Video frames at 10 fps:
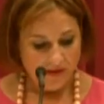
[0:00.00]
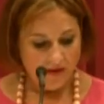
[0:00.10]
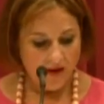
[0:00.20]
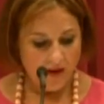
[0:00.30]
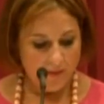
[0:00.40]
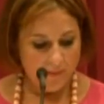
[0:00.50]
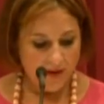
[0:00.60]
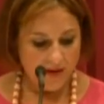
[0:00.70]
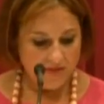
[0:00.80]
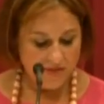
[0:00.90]
Um,
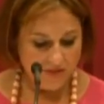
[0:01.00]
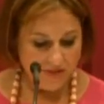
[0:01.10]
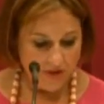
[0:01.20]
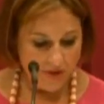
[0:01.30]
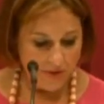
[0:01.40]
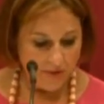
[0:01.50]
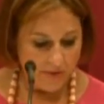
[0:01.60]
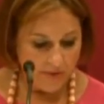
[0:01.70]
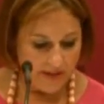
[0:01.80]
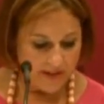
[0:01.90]

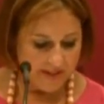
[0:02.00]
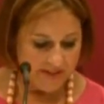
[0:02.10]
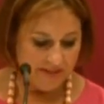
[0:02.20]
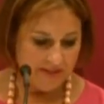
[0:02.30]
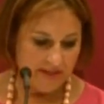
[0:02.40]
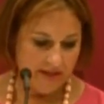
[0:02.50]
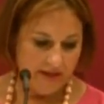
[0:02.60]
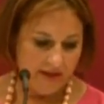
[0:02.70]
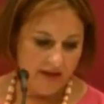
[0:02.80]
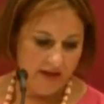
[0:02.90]
so let's
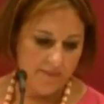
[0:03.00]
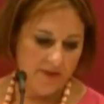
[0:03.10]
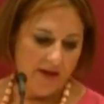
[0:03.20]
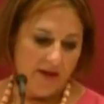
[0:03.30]
see. Um,